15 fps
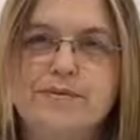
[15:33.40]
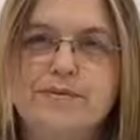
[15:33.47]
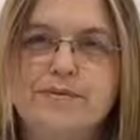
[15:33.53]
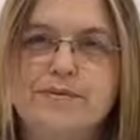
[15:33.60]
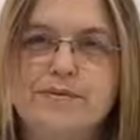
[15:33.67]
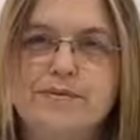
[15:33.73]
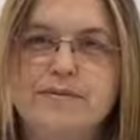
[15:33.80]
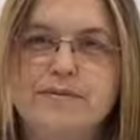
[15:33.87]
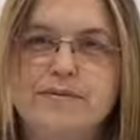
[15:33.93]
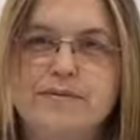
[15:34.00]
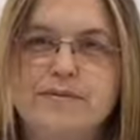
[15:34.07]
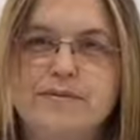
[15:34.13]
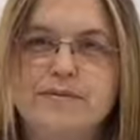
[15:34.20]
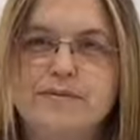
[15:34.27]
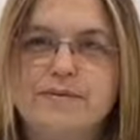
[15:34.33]

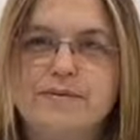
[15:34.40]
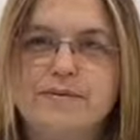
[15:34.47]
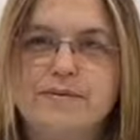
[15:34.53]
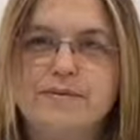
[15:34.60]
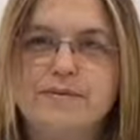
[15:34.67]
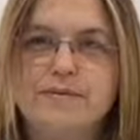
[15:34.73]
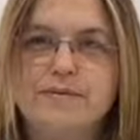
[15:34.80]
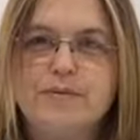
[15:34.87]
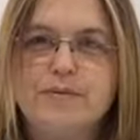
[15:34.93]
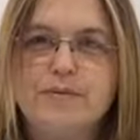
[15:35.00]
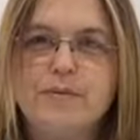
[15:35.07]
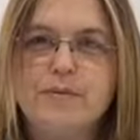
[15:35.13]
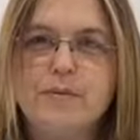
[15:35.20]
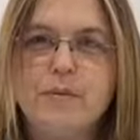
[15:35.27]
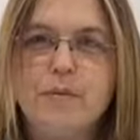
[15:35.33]

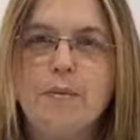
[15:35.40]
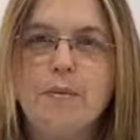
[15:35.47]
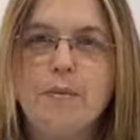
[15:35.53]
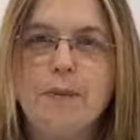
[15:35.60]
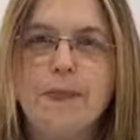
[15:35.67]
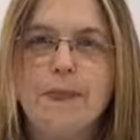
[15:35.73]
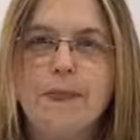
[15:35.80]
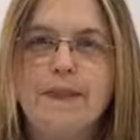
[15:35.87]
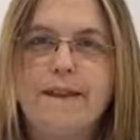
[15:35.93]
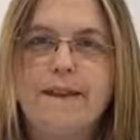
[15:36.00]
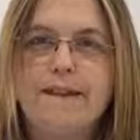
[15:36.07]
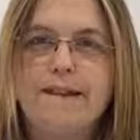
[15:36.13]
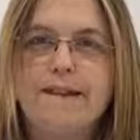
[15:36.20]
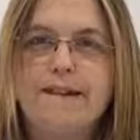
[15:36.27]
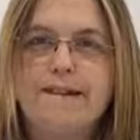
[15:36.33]

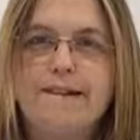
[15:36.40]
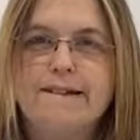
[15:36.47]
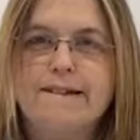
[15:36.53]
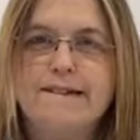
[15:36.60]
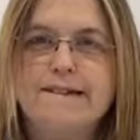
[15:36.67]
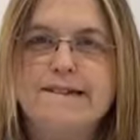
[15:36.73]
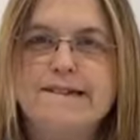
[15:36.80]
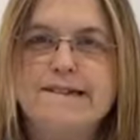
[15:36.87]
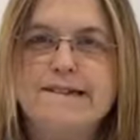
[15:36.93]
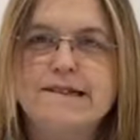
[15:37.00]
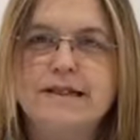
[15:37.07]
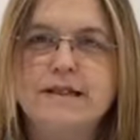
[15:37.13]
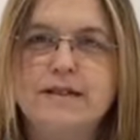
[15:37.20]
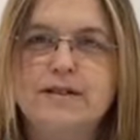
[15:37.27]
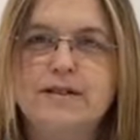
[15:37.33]

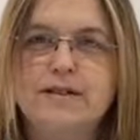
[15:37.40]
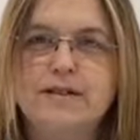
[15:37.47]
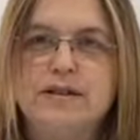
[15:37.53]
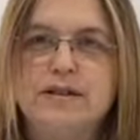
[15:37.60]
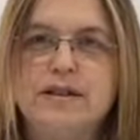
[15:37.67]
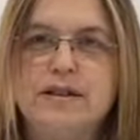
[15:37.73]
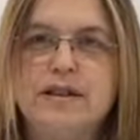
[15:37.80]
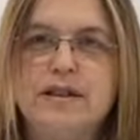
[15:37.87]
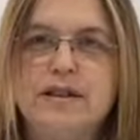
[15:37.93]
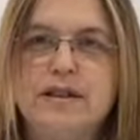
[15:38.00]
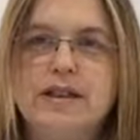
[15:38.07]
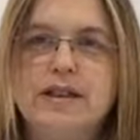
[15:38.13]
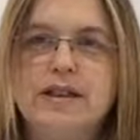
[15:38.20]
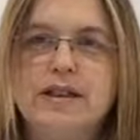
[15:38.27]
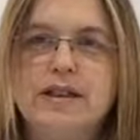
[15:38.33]

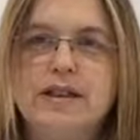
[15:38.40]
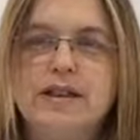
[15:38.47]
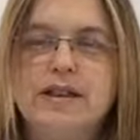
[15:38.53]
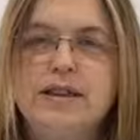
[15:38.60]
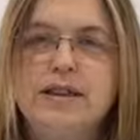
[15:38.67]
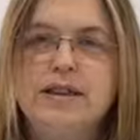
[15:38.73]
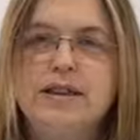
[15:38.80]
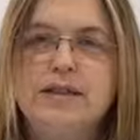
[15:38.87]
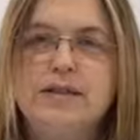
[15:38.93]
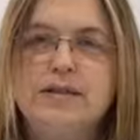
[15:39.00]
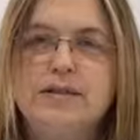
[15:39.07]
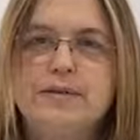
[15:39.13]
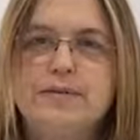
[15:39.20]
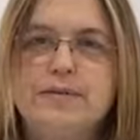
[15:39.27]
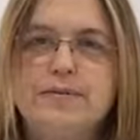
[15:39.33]

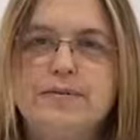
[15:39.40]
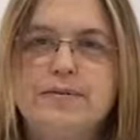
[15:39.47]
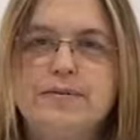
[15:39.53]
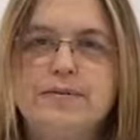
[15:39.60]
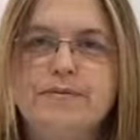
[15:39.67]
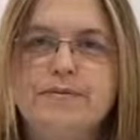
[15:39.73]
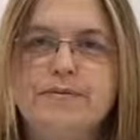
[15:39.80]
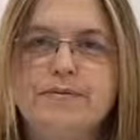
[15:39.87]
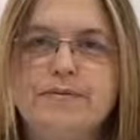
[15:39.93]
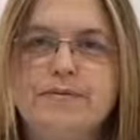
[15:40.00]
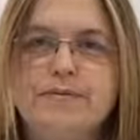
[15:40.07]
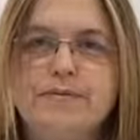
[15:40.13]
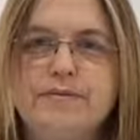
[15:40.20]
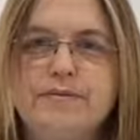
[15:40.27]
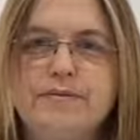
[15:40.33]

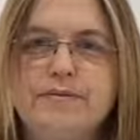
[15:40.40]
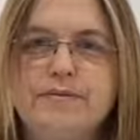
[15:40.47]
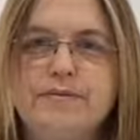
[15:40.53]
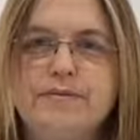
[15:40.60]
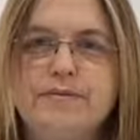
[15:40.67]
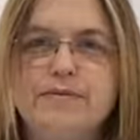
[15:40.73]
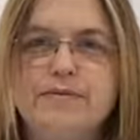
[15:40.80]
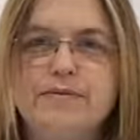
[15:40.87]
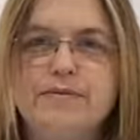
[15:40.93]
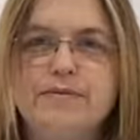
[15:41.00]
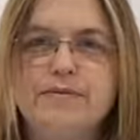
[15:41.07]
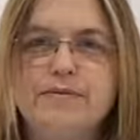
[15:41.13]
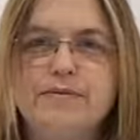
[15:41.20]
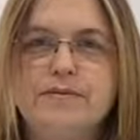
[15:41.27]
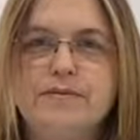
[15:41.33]
(not speaking)